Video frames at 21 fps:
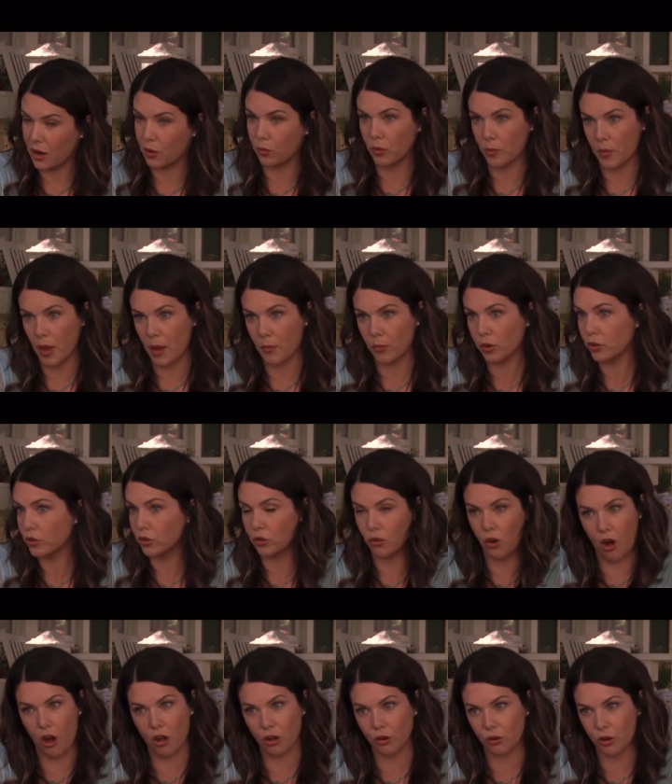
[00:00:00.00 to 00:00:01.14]
Remember, you're
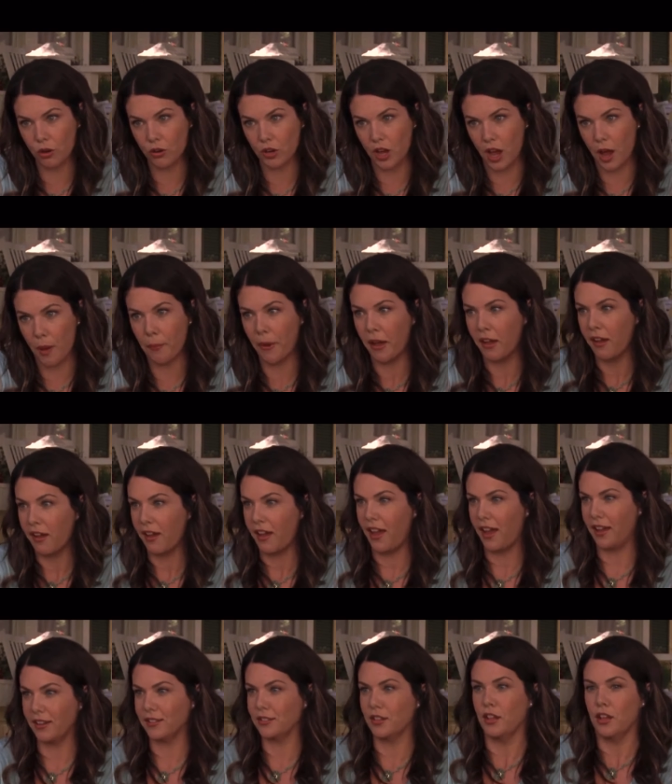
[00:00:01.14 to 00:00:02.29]
all grown up,
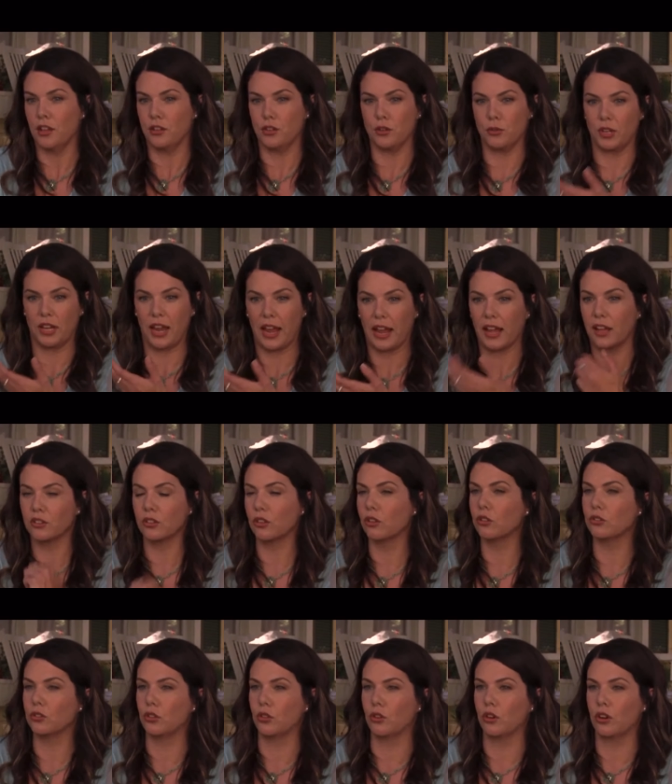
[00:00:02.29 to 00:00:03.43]
and you can handle
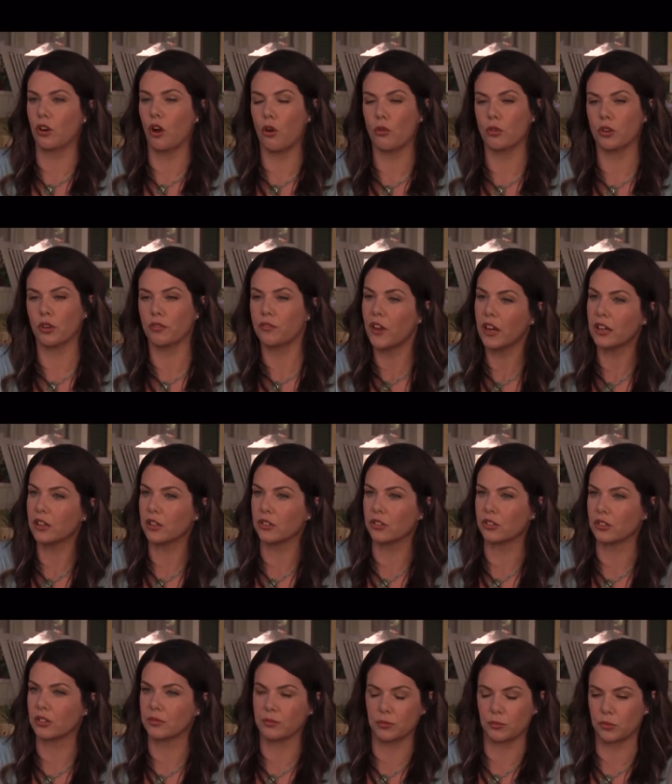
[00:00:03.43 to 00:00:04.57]
your own
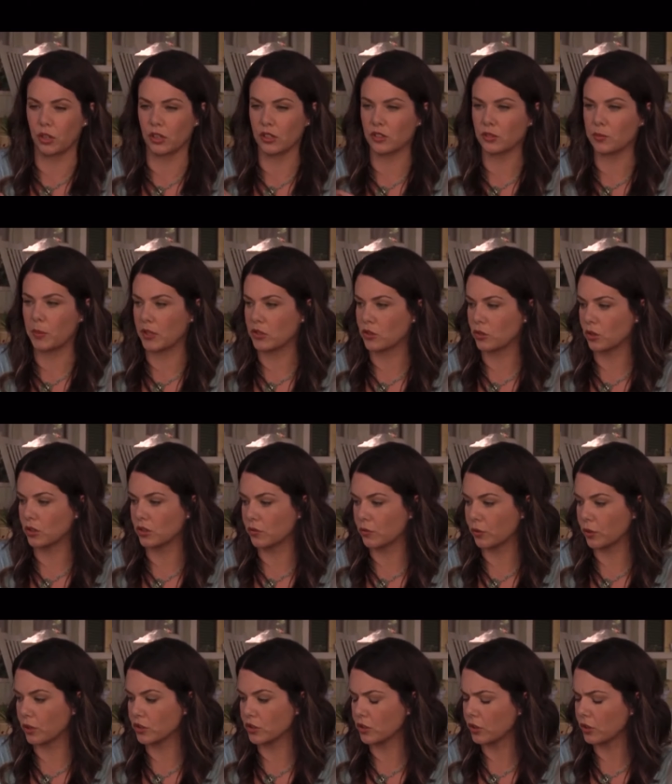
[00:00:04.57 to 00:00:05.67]
affairs. Sorry, that's a bad choice of words.